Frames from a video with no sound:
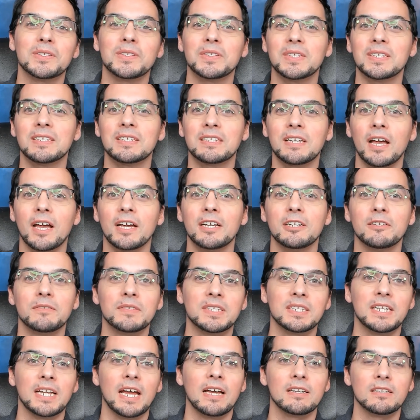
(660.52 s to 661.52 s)
this kind of
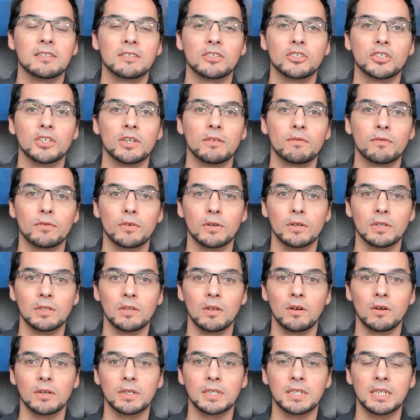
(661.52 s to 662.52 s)
status shift for a
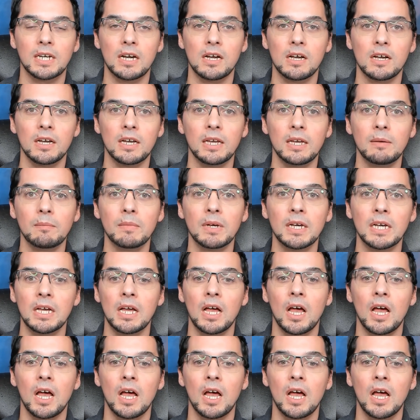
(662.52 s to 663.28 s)
long time.